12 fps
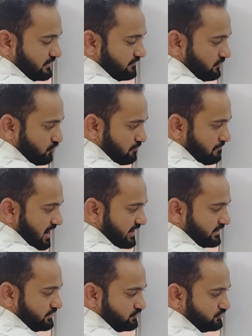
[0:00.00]
It will go
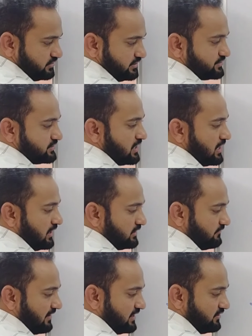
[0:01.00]
back into this.
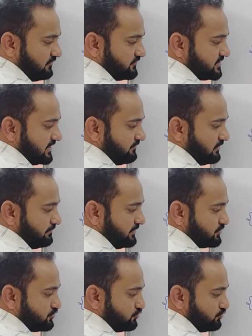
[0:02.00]
The value of J will
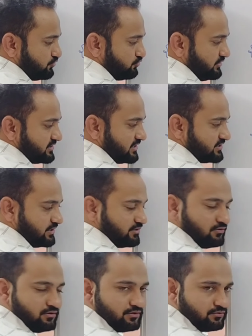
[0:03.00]
be 2. 2 is less than or
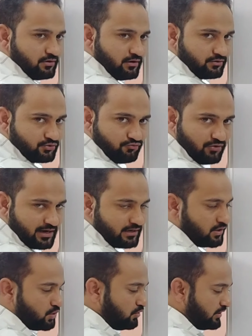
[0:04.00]
equal to
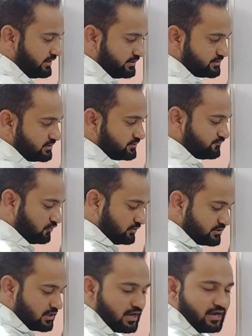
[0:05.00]
1. No, condition is
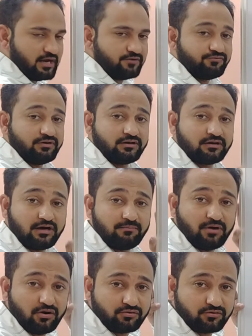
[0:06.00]
false. It will
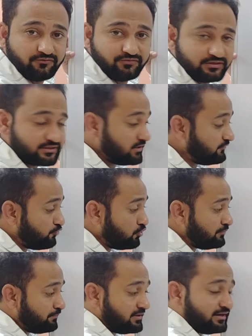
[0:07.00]
come out of this. It
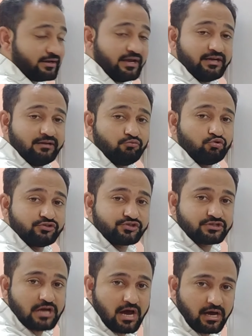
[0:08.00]
won't print any more
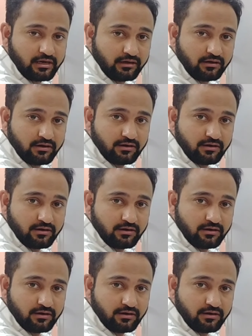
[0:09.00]
star.